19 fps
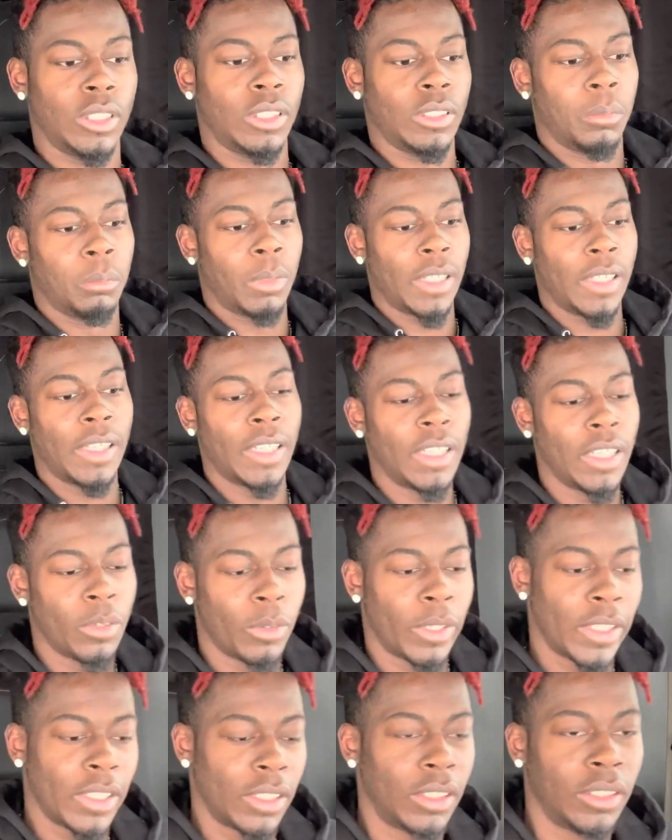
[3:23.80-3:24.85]
But
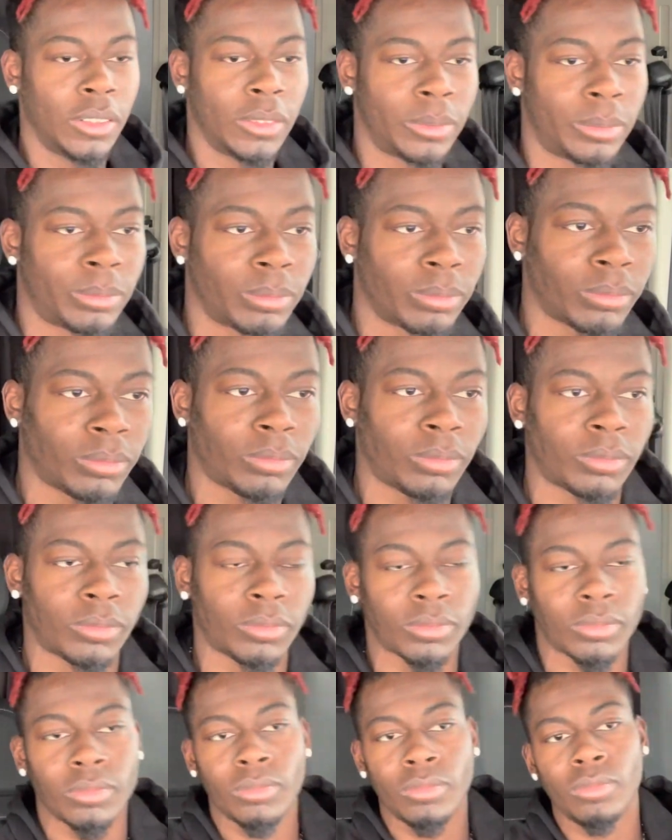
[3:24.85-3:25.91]
anyway,
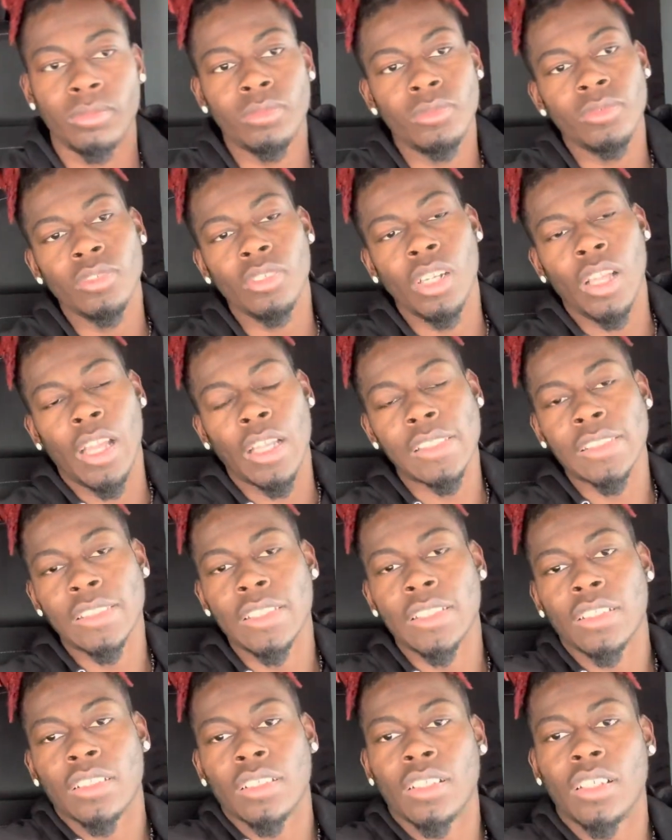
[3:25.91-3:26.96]
I
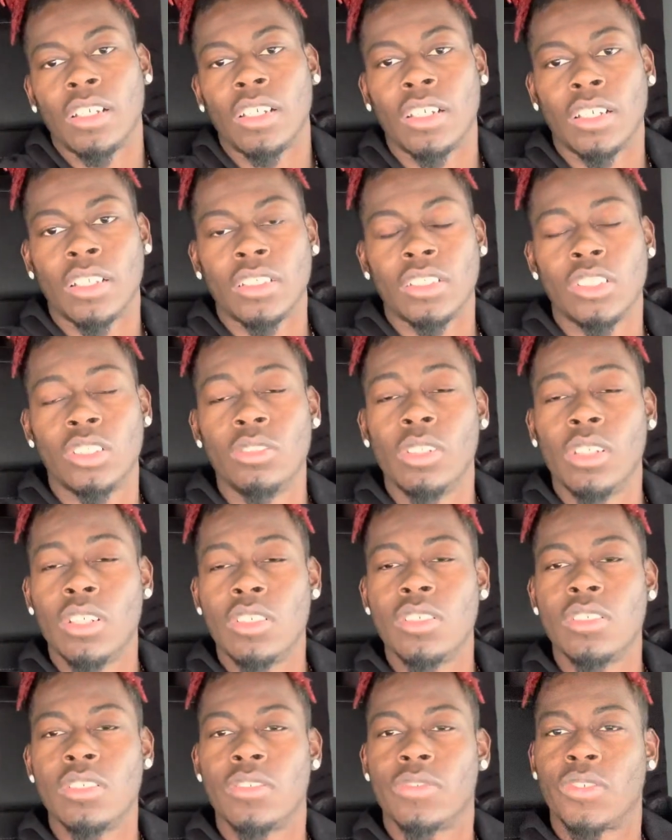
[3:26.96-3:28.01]
took 2
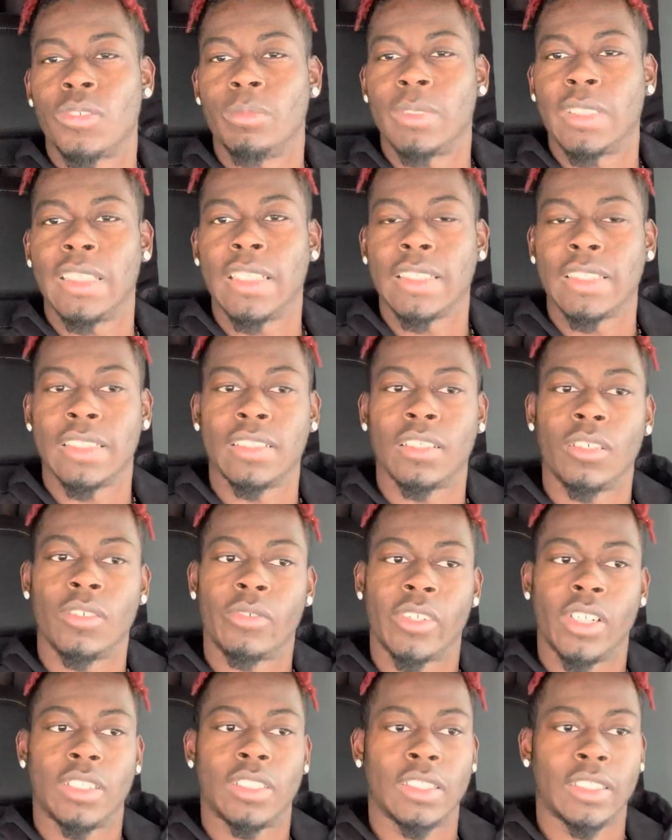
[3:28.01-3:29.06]
loads from Texas over
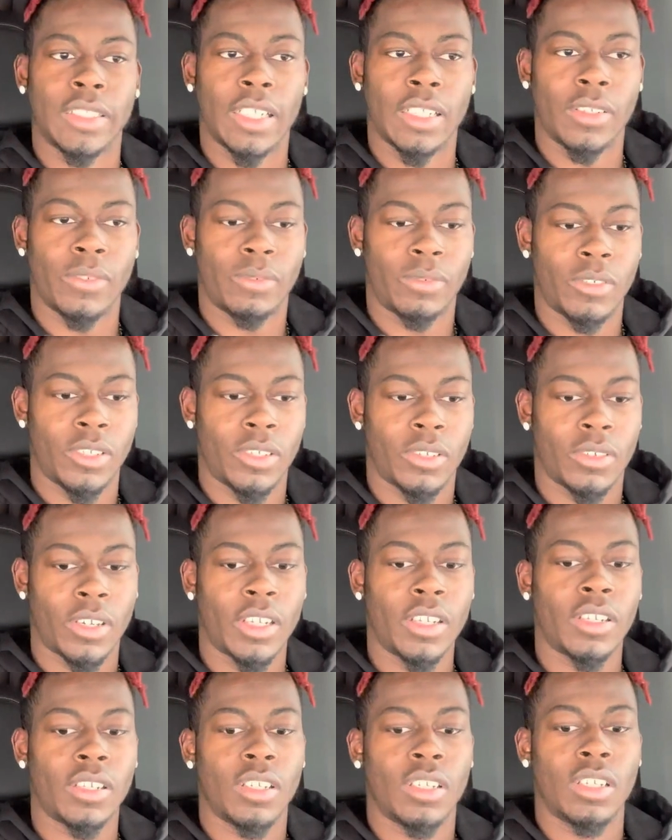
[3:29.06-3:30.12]
there to California, right?